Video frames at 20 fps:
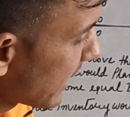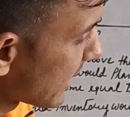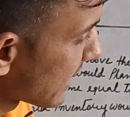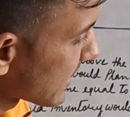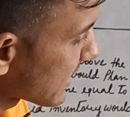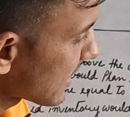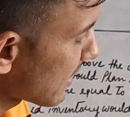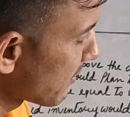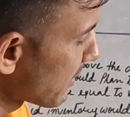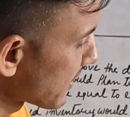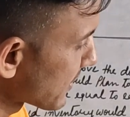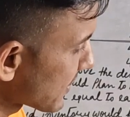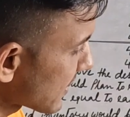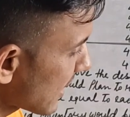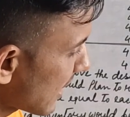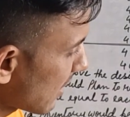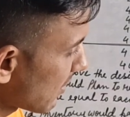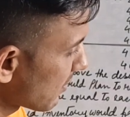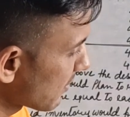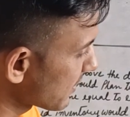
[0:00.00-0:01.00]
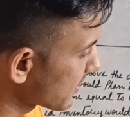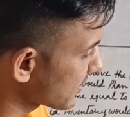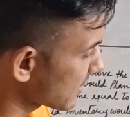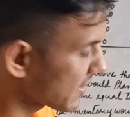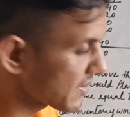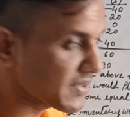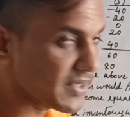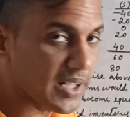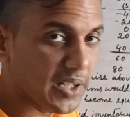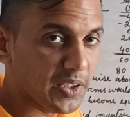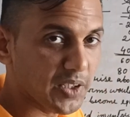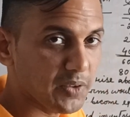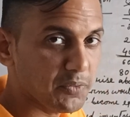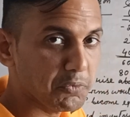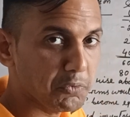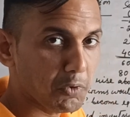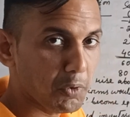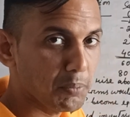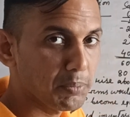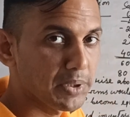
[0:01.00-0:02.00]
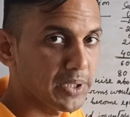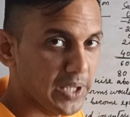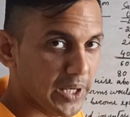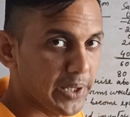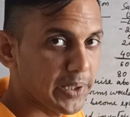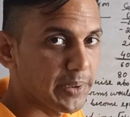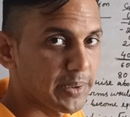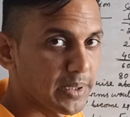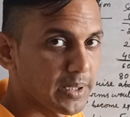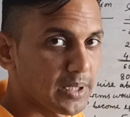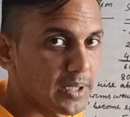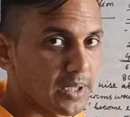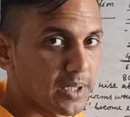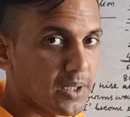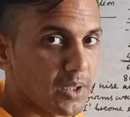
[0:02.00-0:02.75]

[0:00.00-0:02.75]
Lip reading: this savings curve started from here.